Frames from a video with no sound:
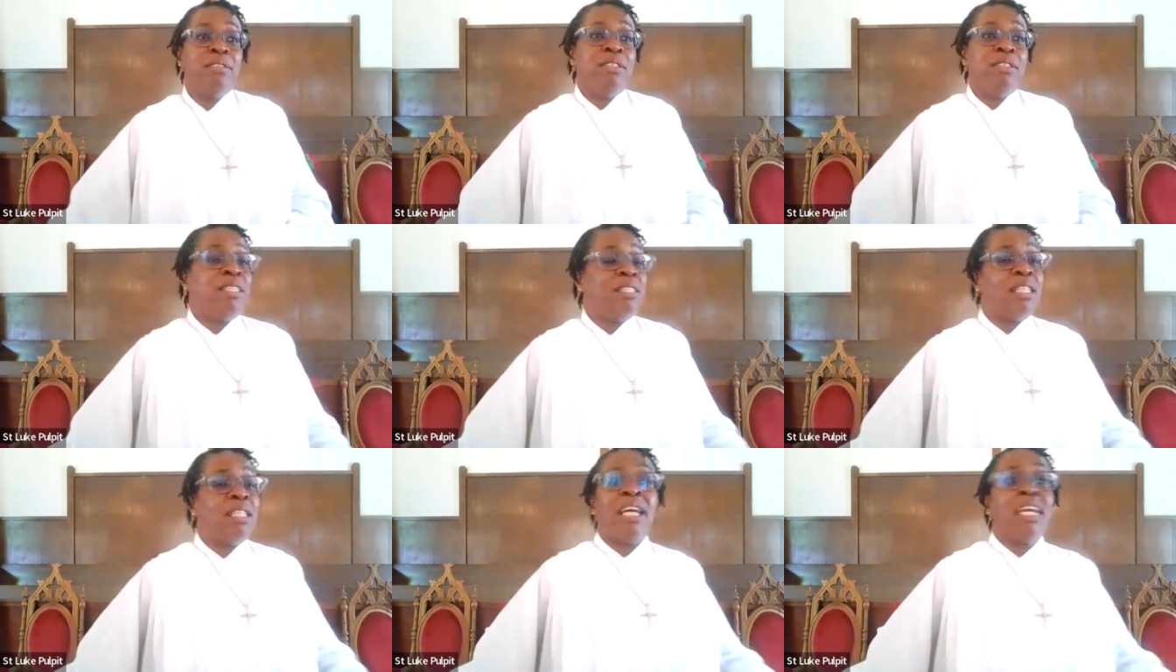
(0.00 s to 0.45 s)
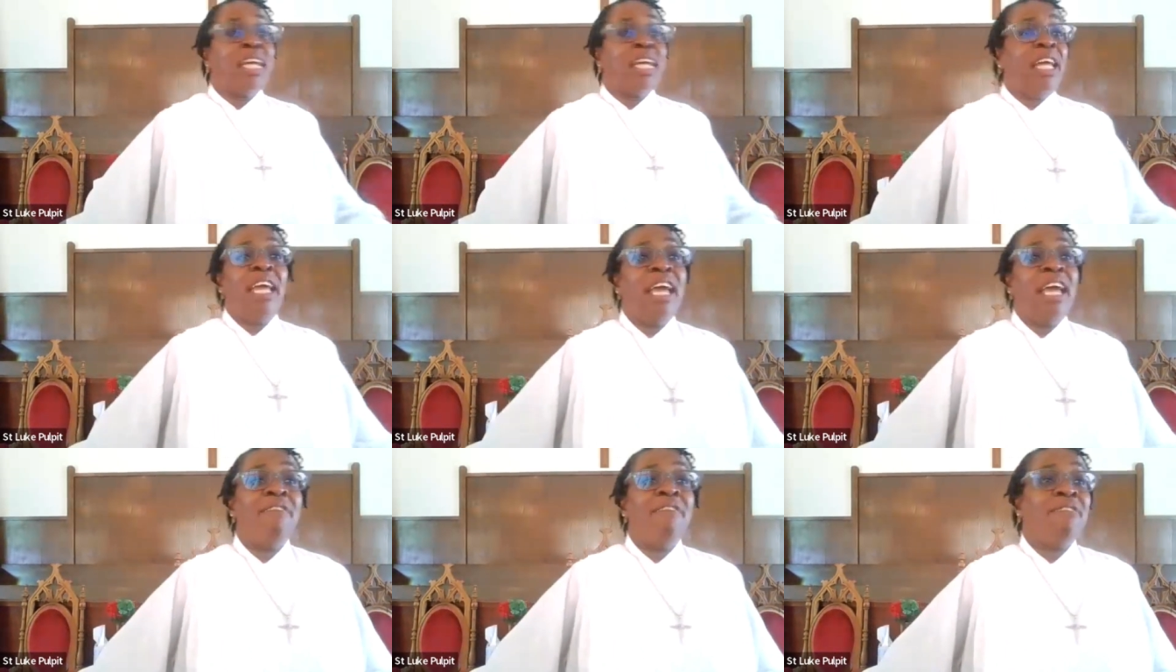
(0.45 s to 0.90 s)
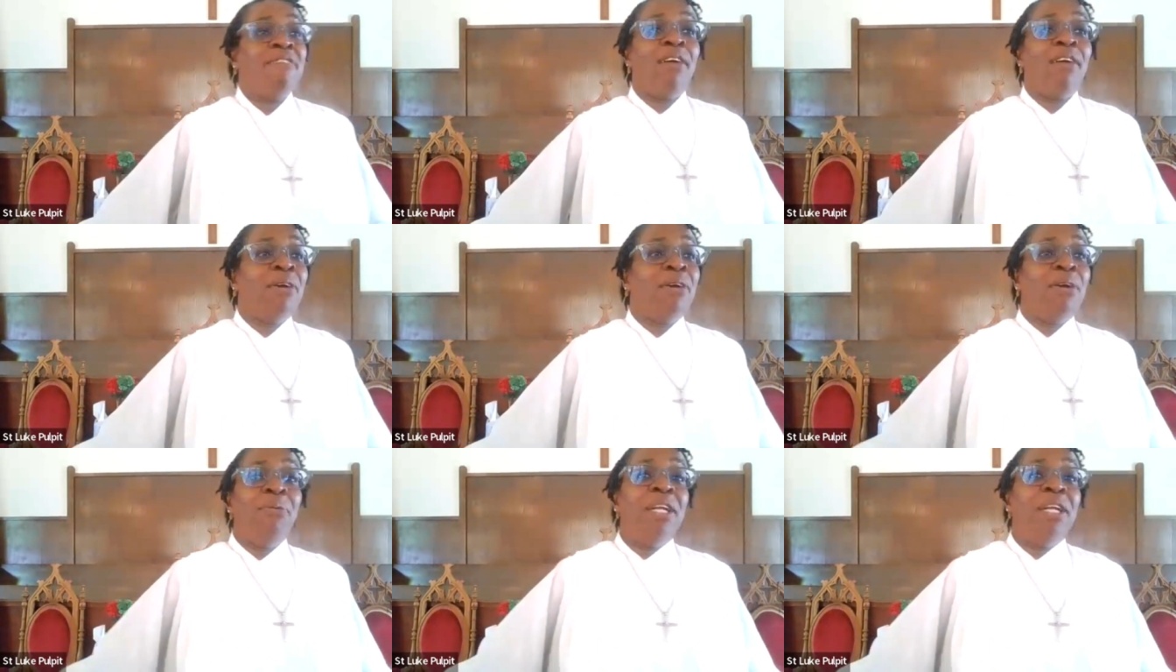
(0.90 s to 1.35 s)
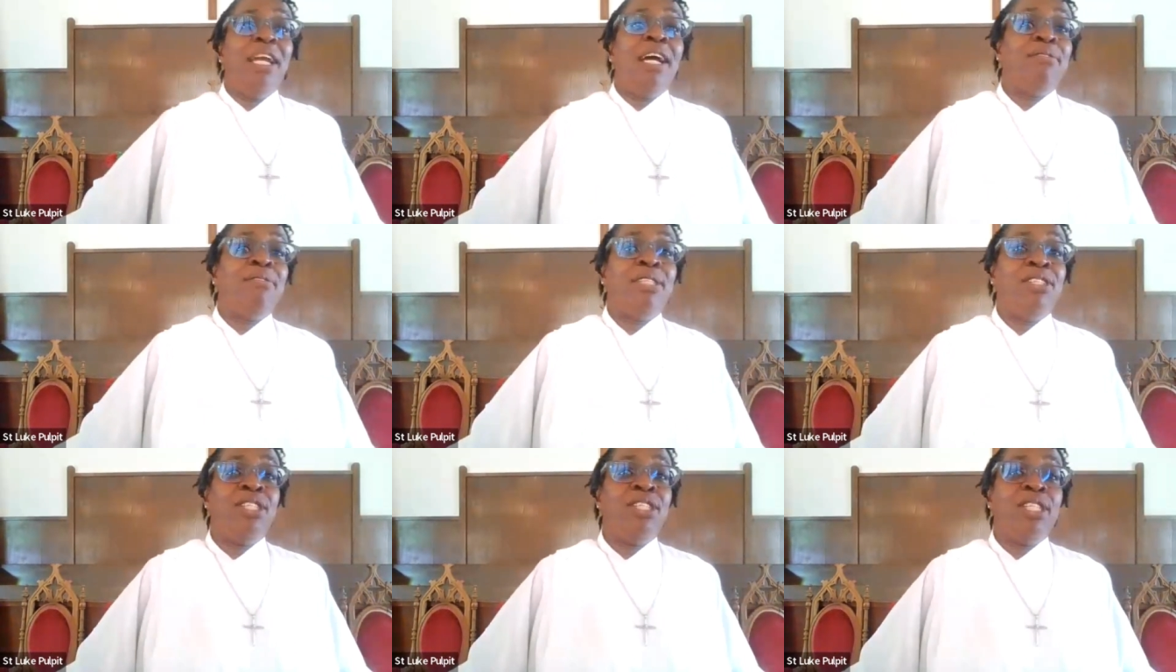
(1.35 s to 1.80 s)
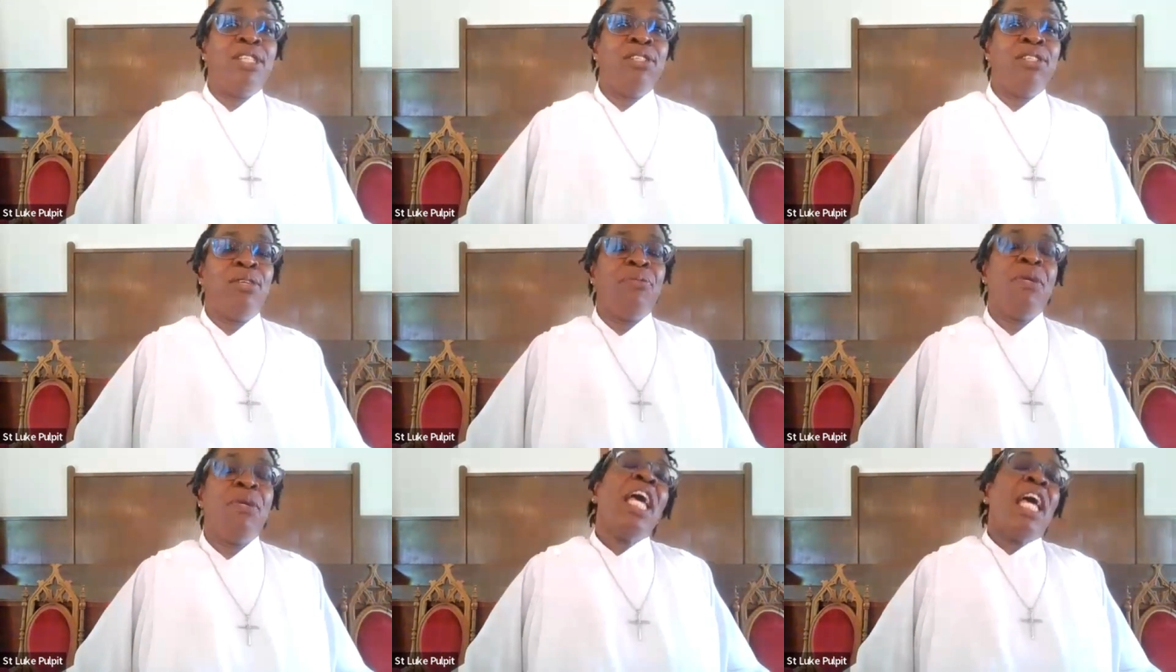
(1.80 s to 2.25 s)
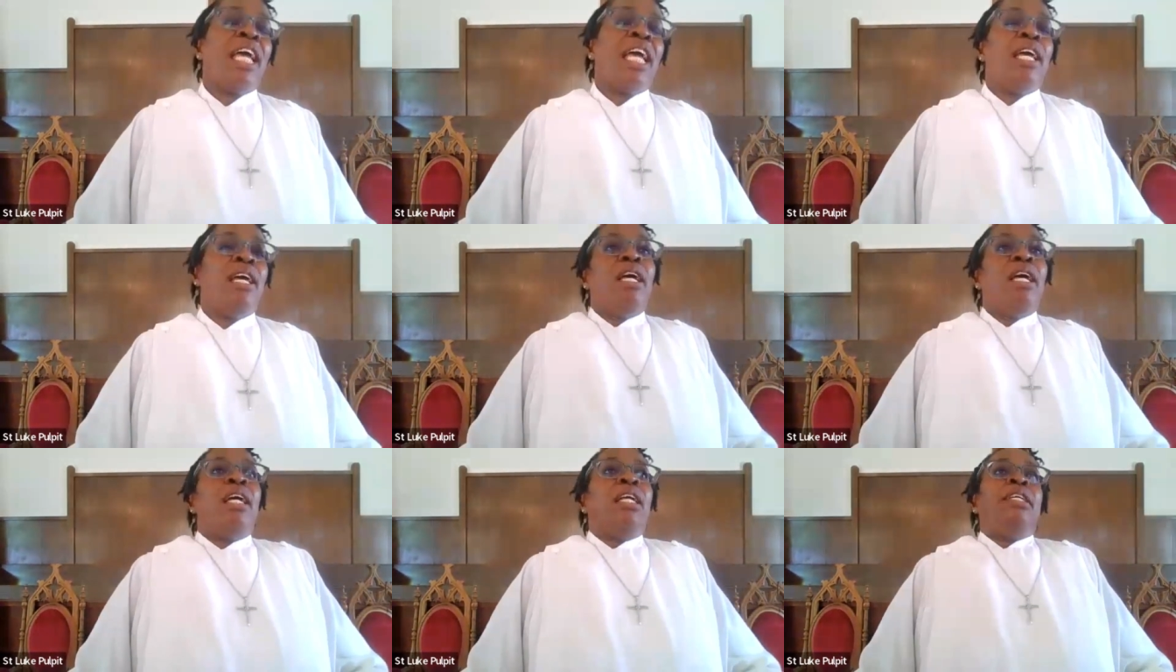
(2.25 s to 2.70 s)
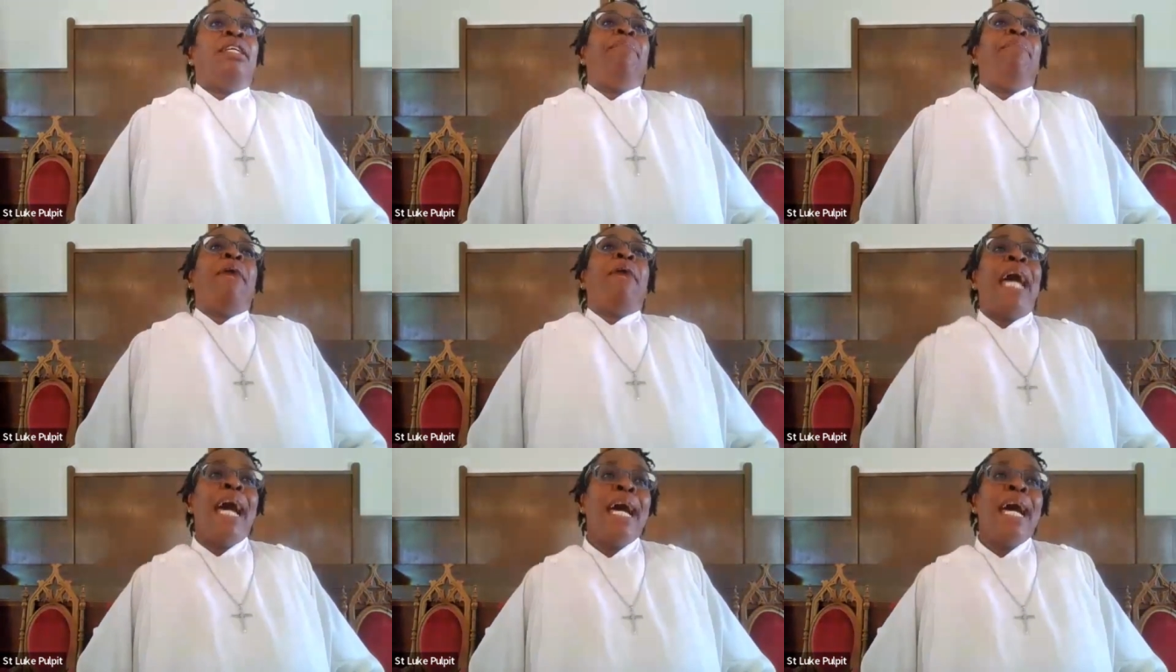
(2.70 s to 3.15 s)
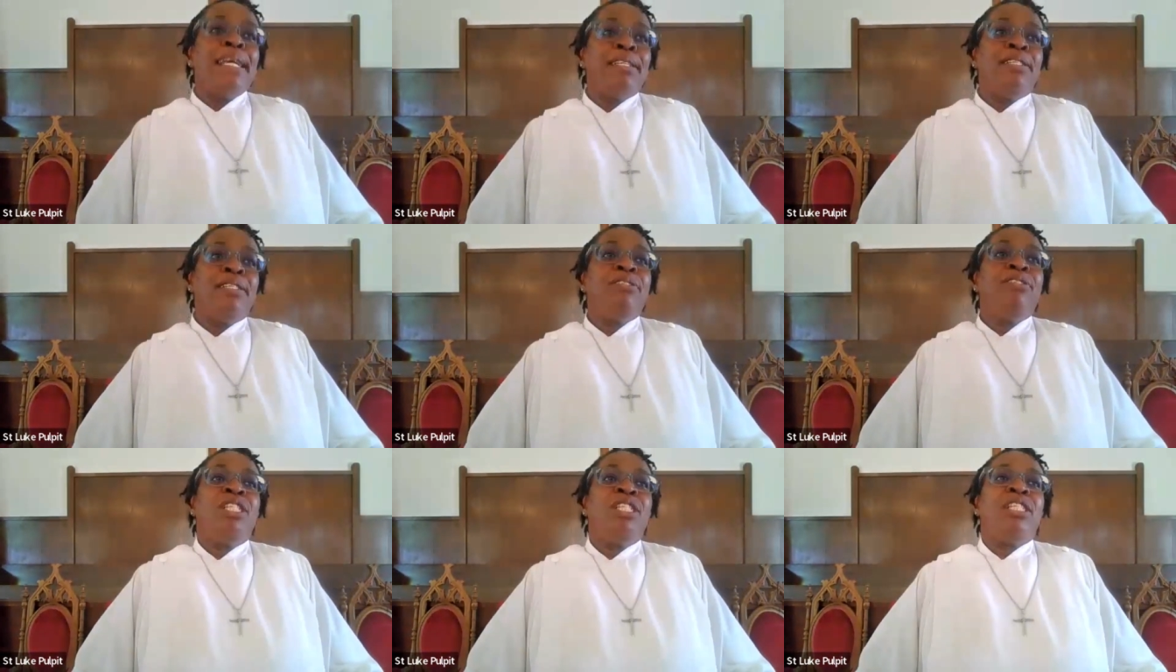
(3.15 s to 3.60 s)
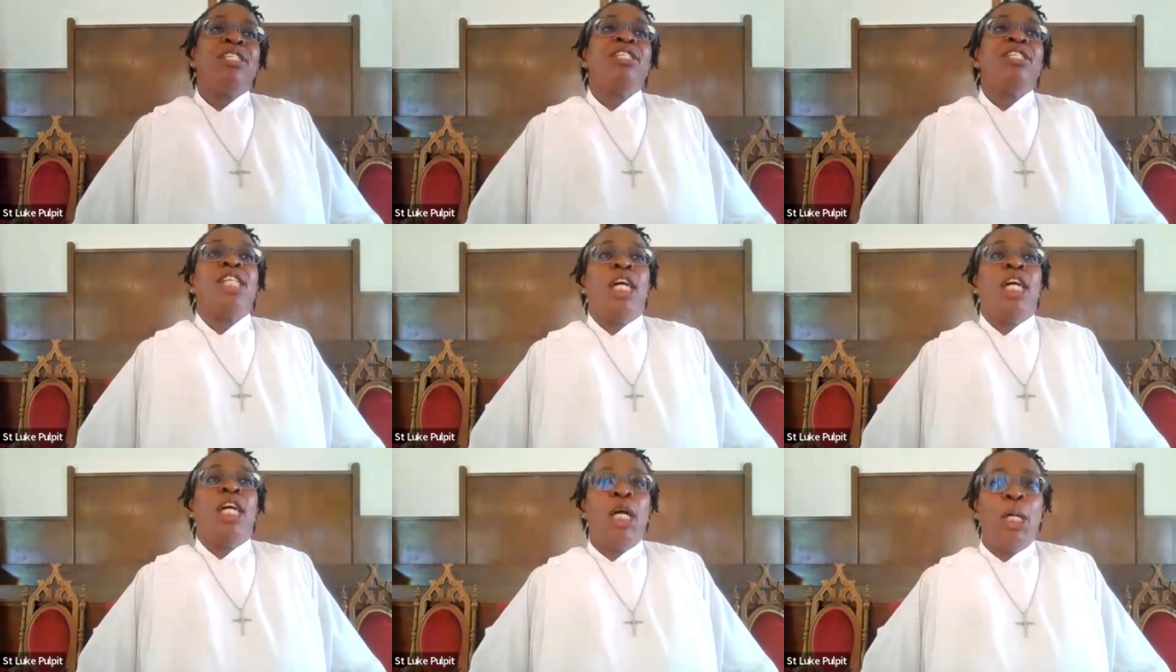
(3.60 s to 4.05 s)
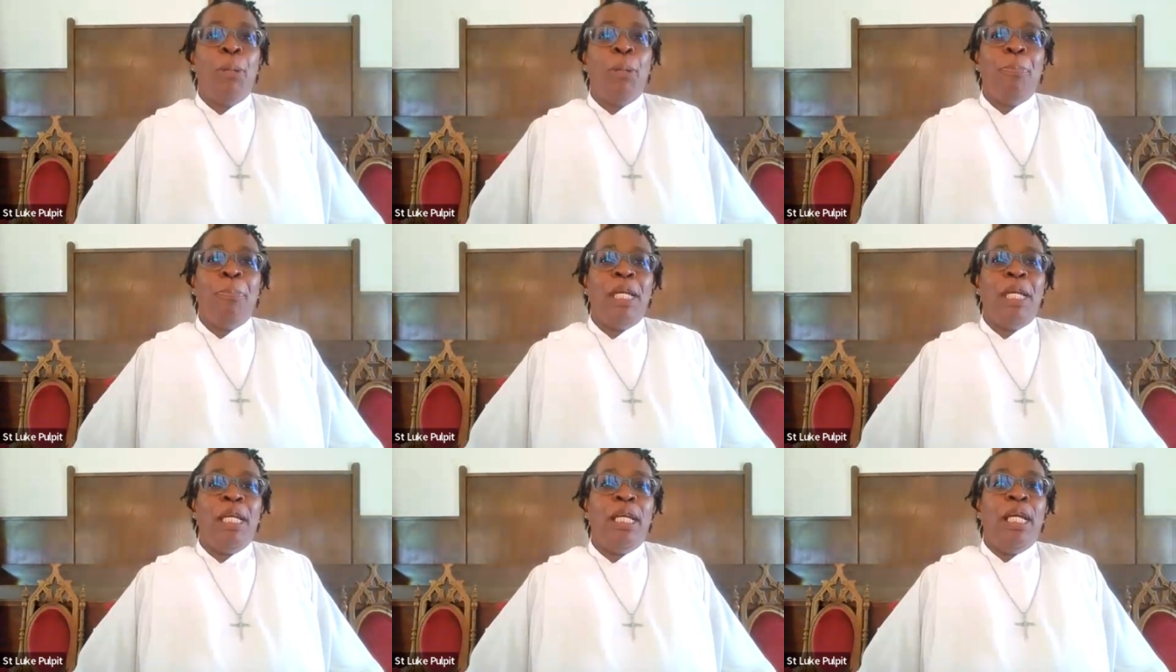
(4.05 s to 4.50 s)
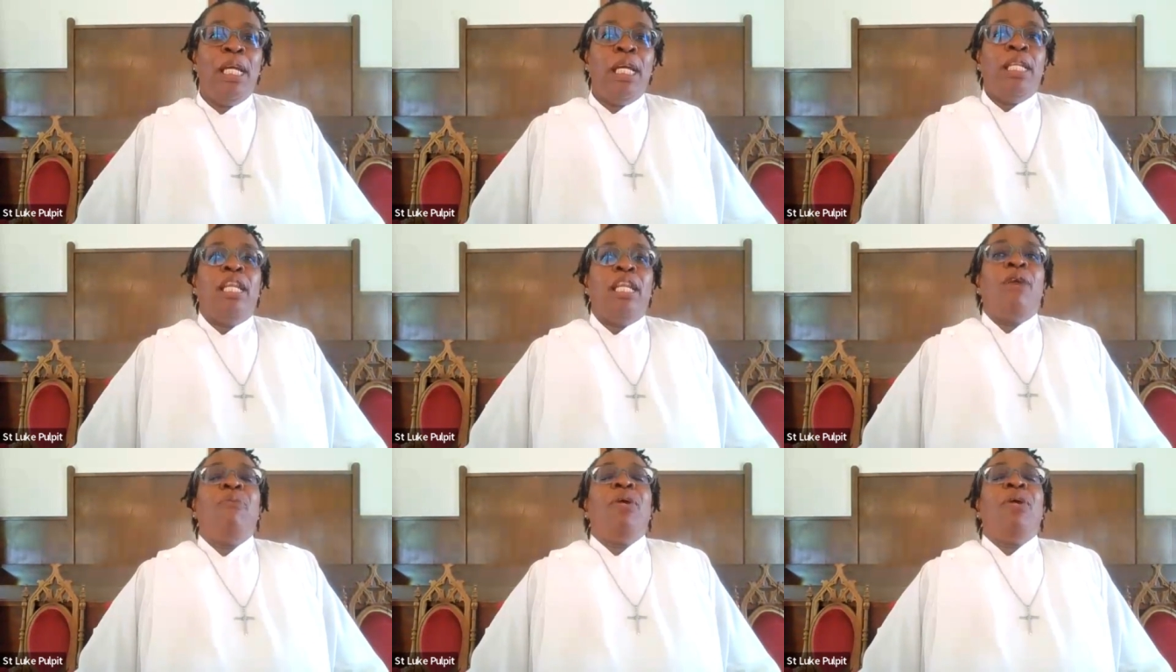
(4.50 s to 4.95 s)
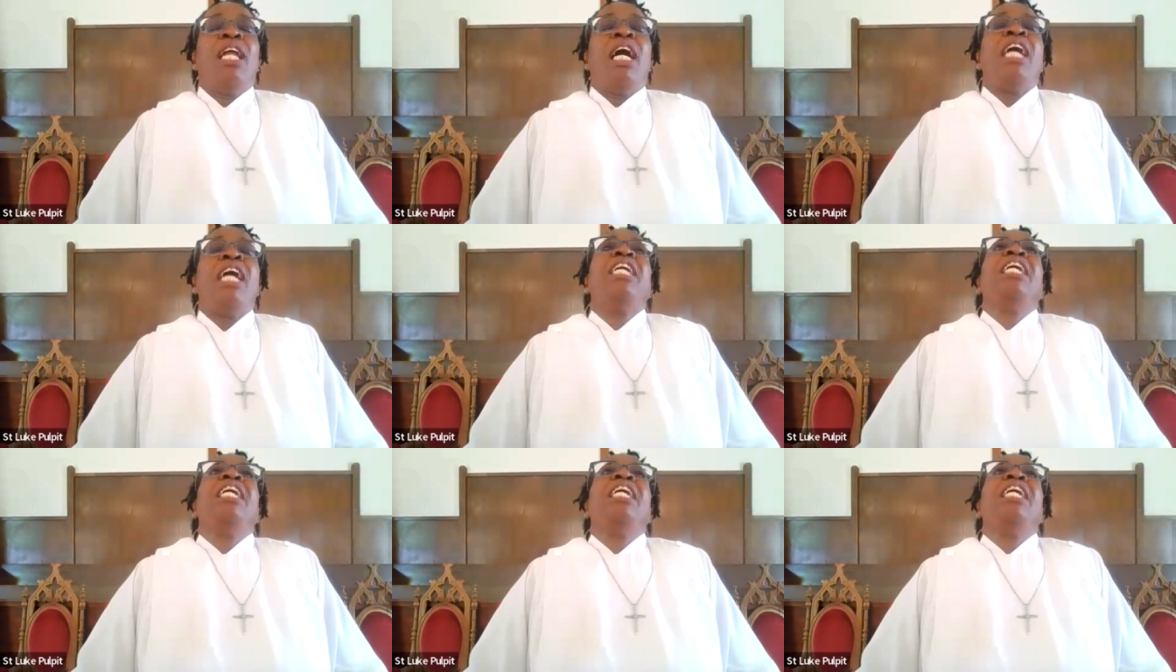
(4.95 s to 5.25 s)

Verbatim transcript: because I can't have y'all going out to church. So the pastor just told me that when I